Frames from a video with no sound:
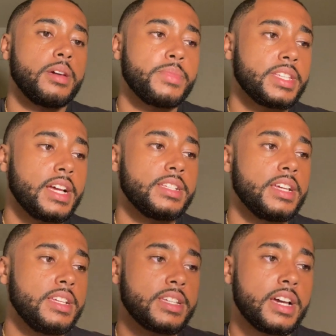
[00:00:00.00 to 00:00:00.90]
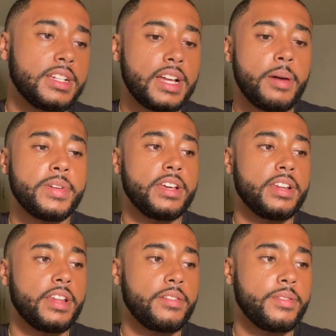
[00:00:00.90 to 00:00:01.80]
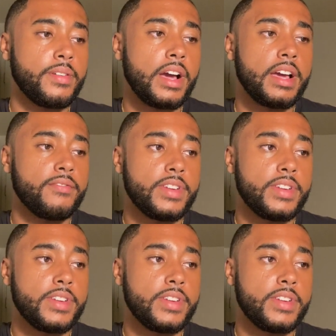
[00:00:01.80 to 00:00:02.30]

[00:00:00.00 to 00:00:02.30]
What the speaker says: And besides that, he's kind of dominated every fight.